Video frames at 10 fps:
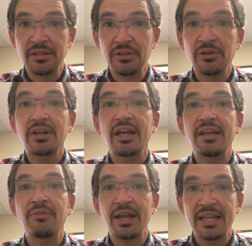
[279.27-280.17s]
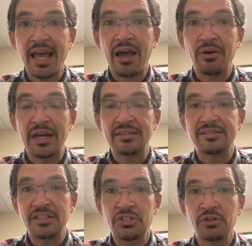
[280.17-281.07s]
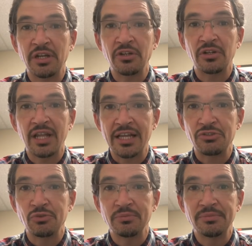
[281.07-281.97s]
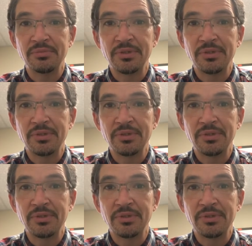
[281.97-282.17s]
Look right now at the teacher in your classroom.